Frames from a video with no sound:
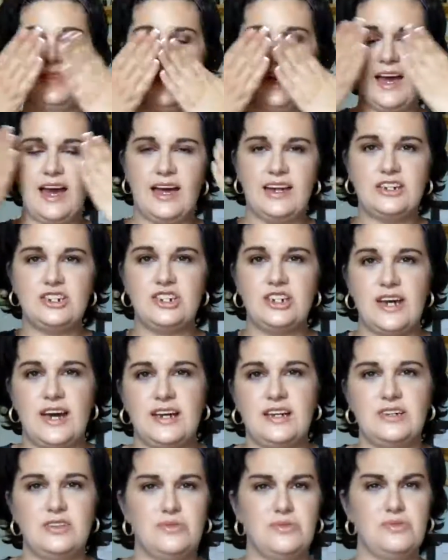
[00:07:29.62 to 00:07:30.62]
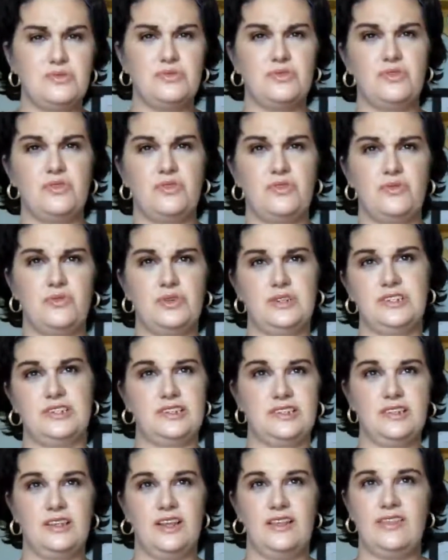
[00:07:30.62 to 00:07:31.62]
the eyeshadow
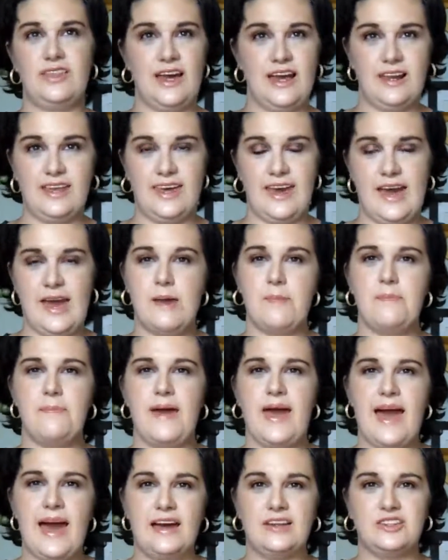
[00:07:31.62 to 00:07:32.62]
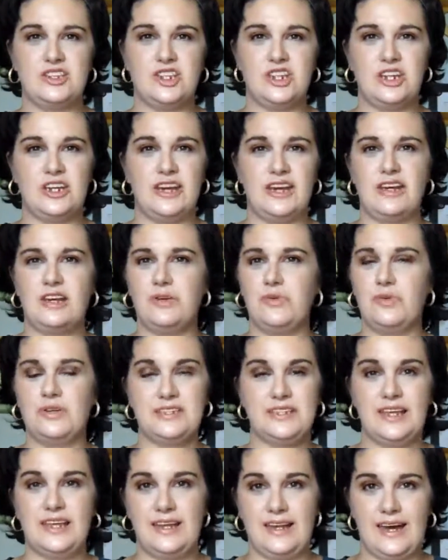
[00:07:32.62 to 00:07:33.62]
was then getting patchy and it
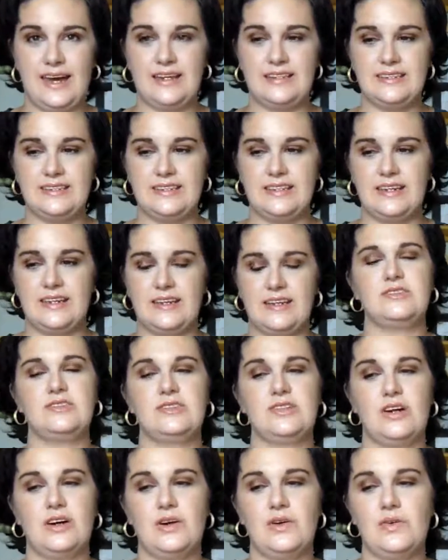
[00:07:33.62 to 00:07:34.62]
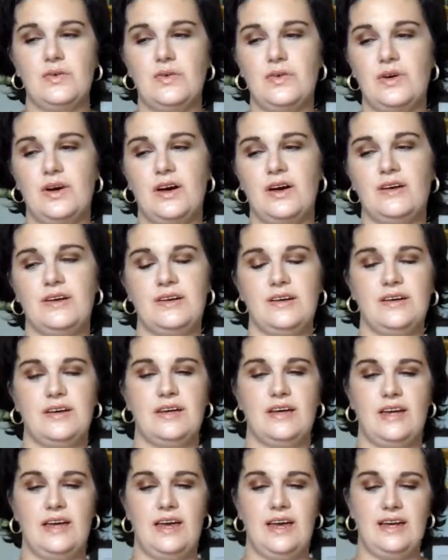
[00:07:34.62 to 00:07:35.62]
wasn't lasting. So,
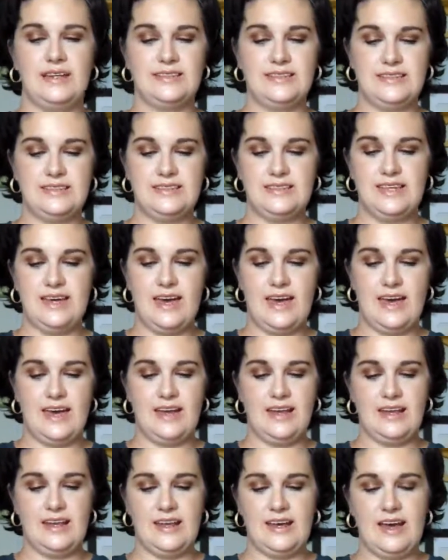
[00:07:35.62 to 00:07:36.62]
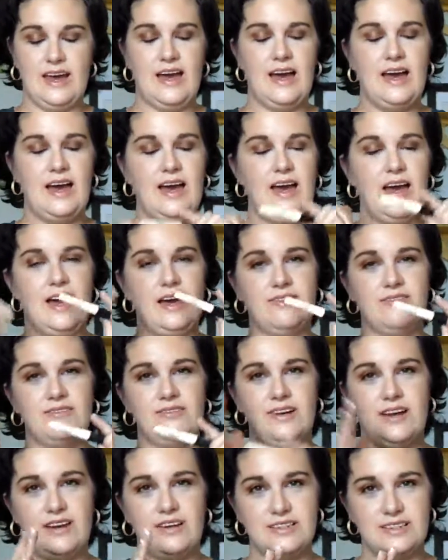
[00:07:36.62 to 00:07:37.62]
as I said, I'm
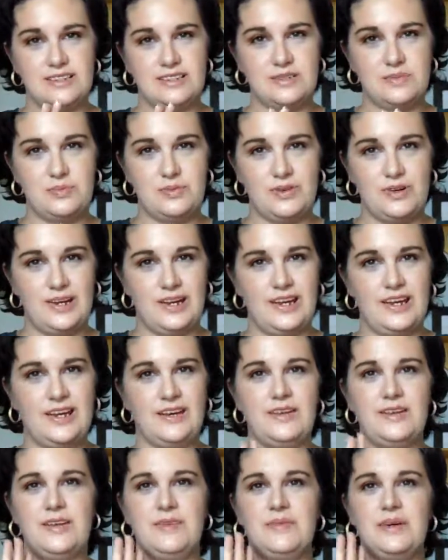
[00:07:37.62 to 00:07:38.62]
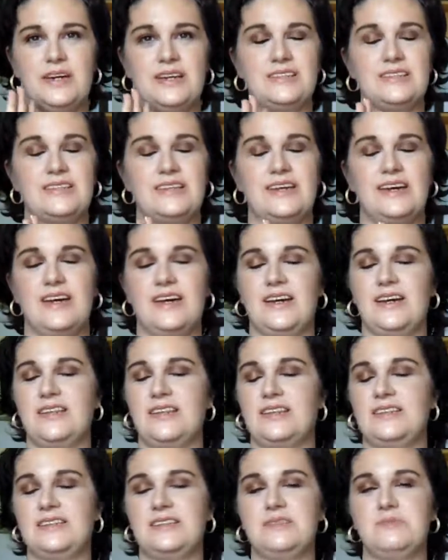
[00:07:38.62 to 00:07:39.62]
very disappointed because
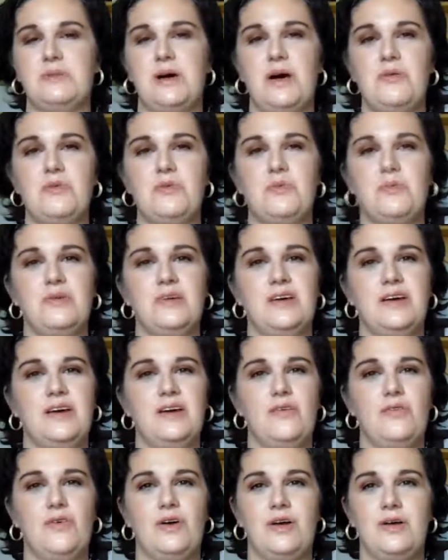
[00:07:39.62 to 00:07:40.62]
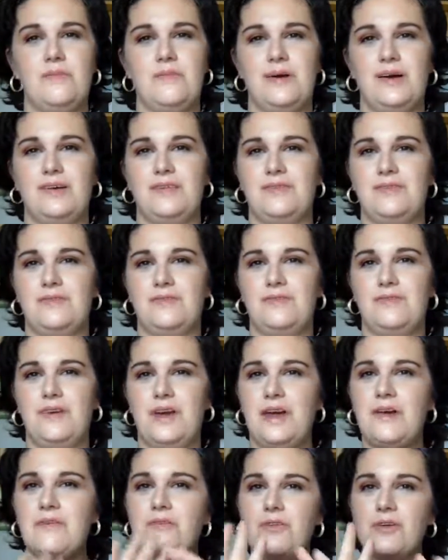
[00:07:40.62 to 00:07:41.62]
this is probably one of my
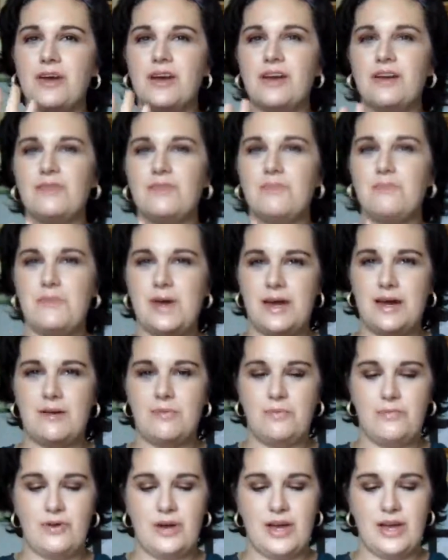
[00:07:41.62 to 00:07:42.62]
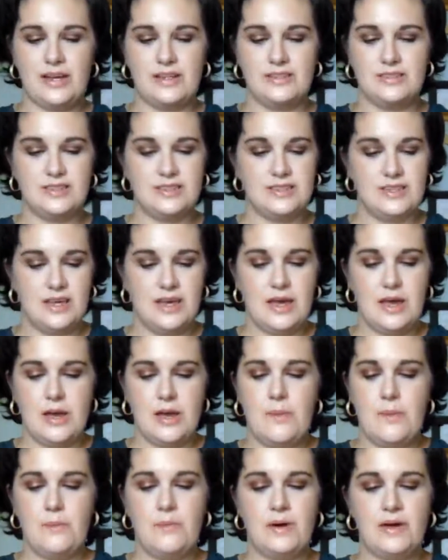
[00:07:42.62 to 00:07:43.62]
favorite makeup brands,
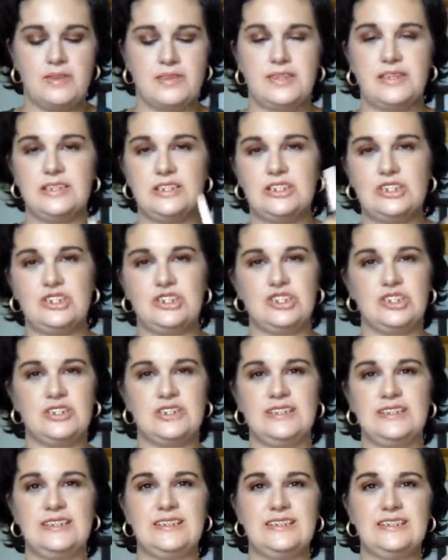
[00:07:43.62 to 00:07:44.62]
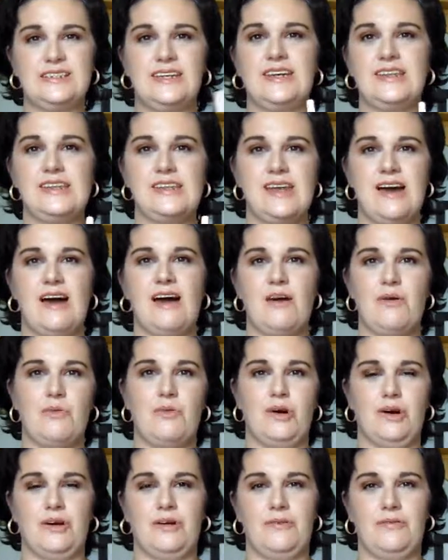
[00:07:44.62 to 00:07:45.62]
but this just did not
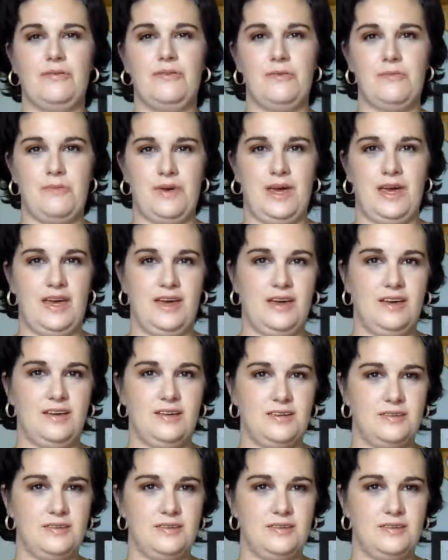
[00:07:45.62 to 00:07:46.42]
work for me.